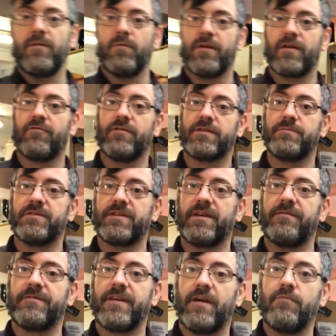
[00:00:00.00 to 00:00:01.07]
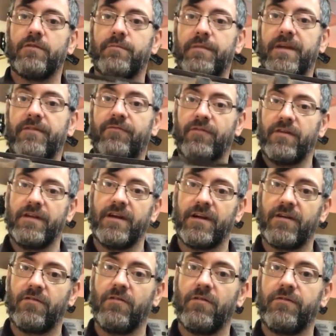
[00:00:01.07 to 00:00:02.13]
what a Christmas gift that would be for a
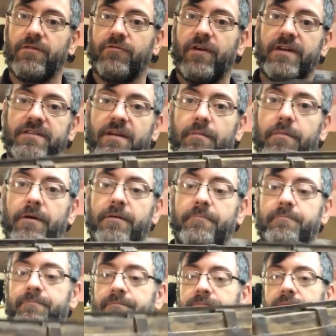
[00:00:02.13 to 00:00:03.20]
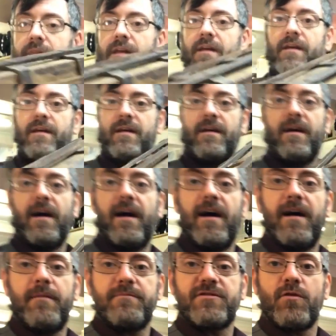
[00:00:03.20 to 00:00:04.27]
young girl for dress up.
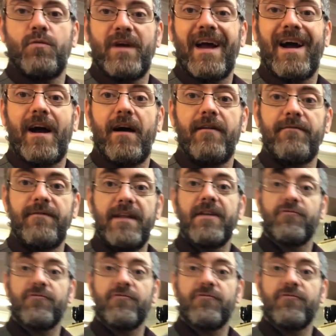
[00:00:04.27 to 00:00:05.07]
Um, so we have